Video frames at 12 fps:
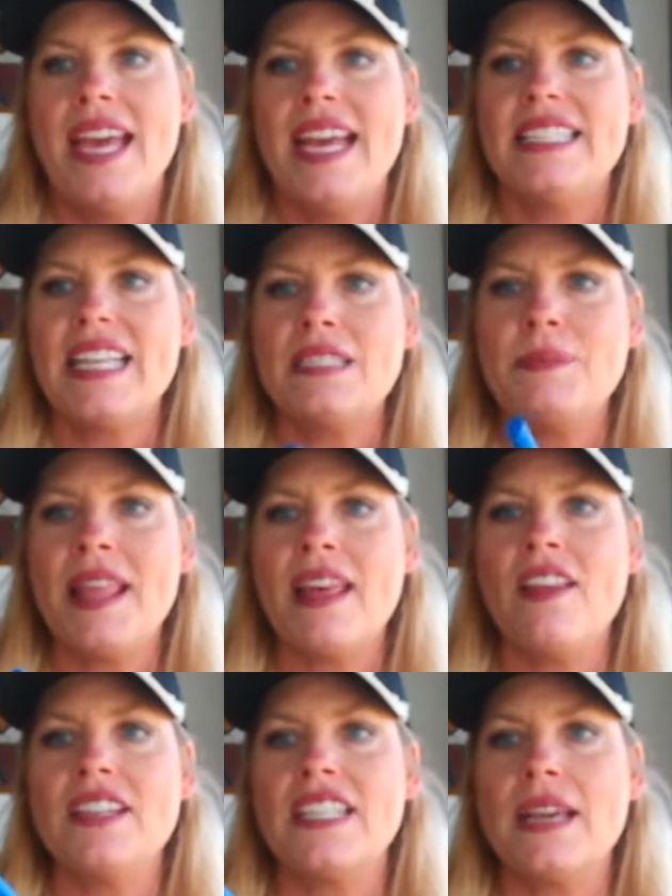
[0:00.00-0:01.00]
It takes me that
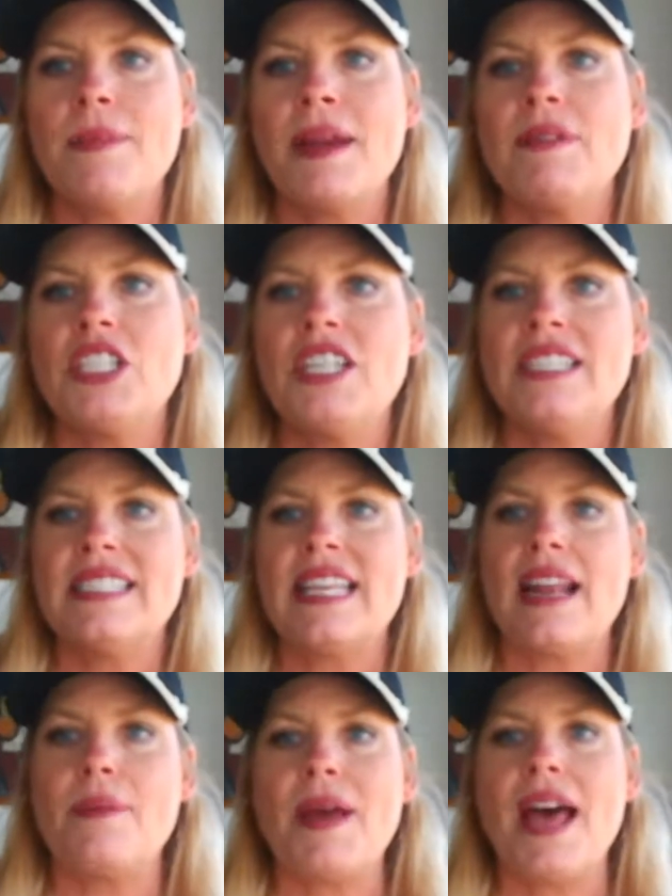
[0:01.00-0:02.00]
long to get my machine
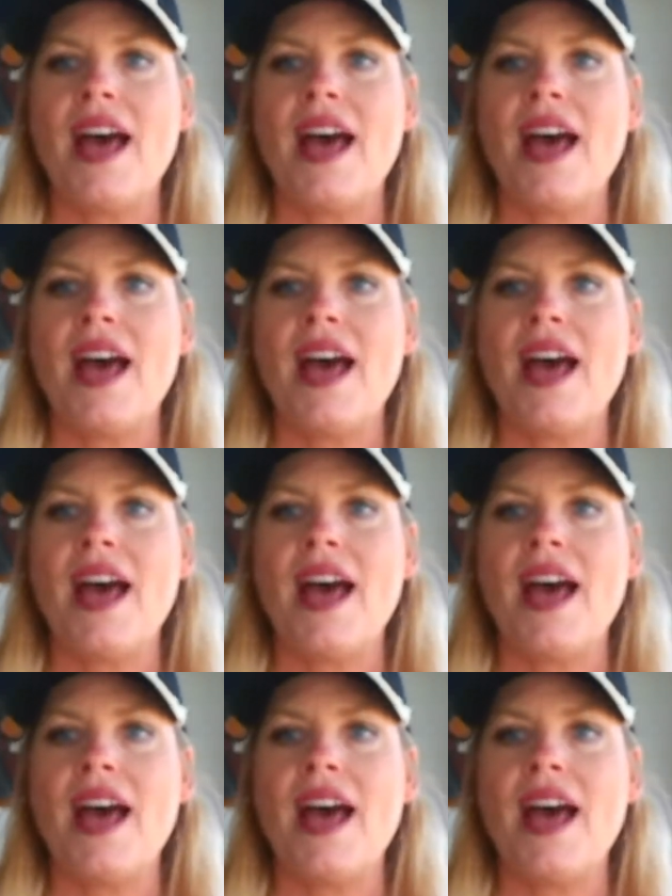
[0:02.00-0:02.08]
set up.